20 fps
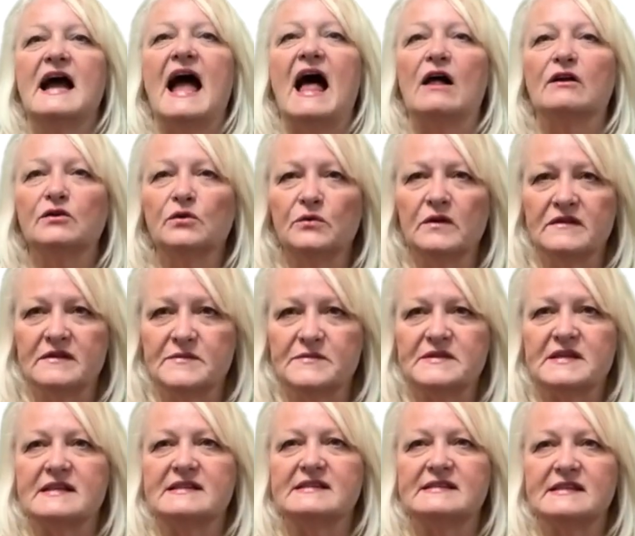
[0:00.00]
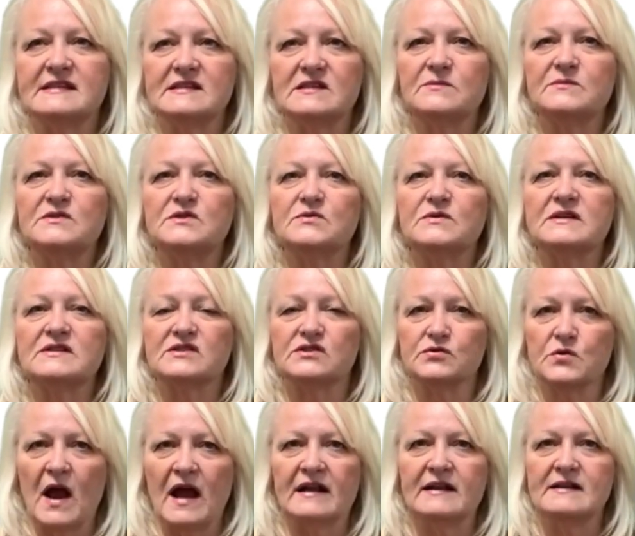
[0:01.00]
algorithms, and systems to
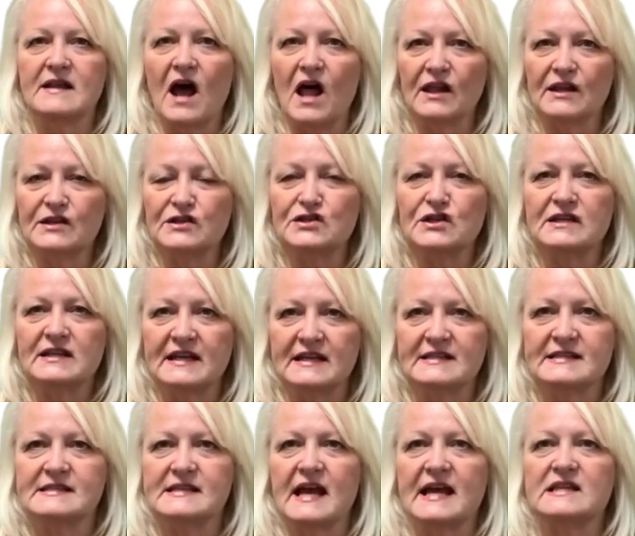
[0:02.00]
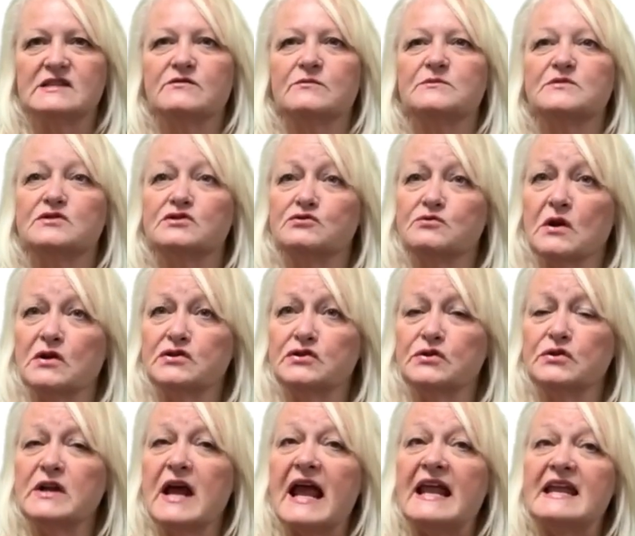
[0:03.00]
extract knowledge and insights from
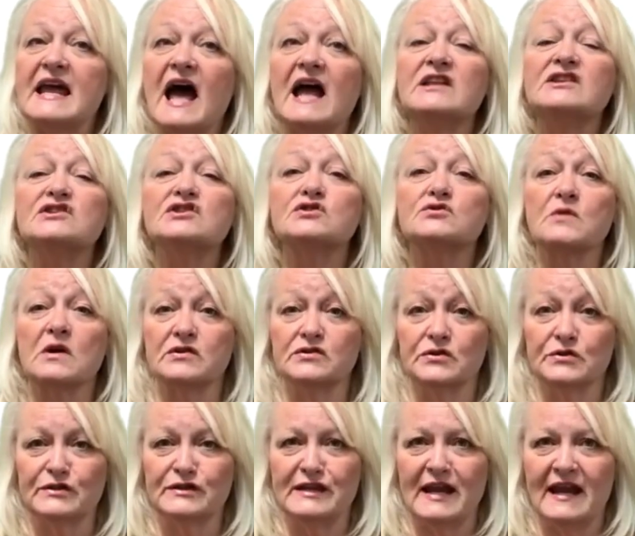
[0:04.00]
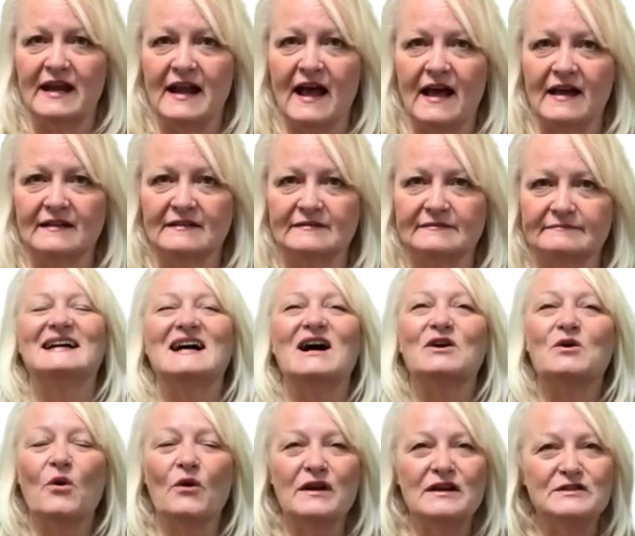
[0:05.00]
structured and unstructured data
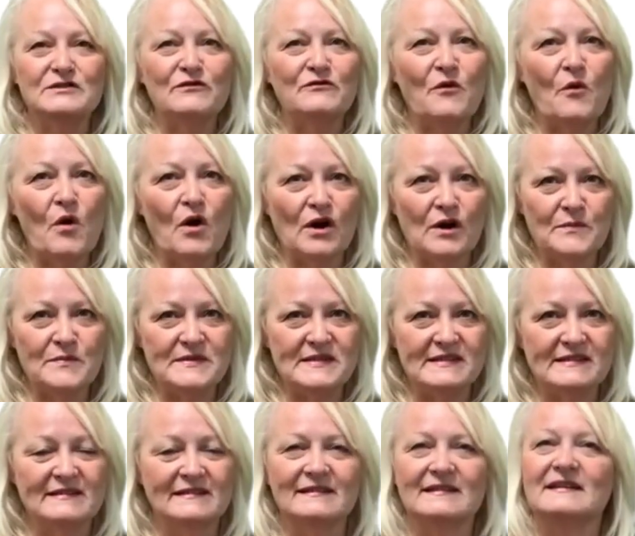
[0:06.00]
according to Forbes,